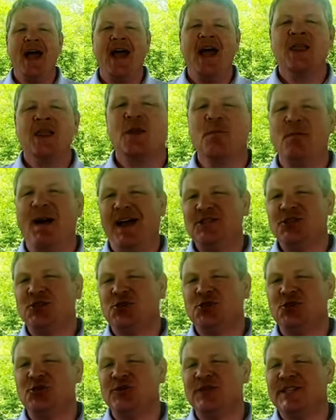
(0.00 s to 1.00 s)
The
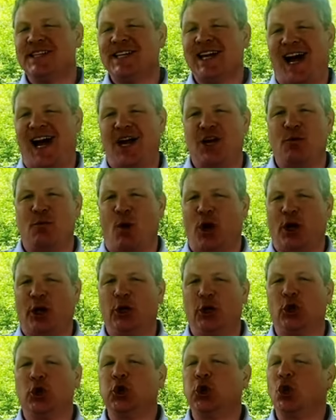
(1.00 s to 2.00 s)
Massachusetts condo
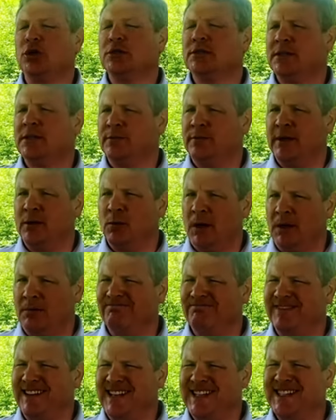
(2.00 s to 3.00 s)
market looks to be, well,
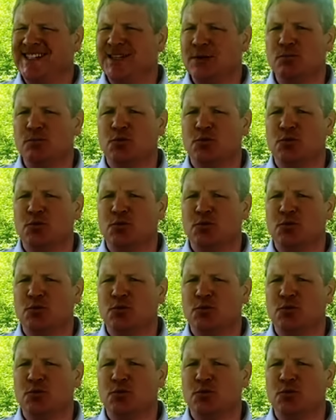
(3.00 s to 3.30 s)
in some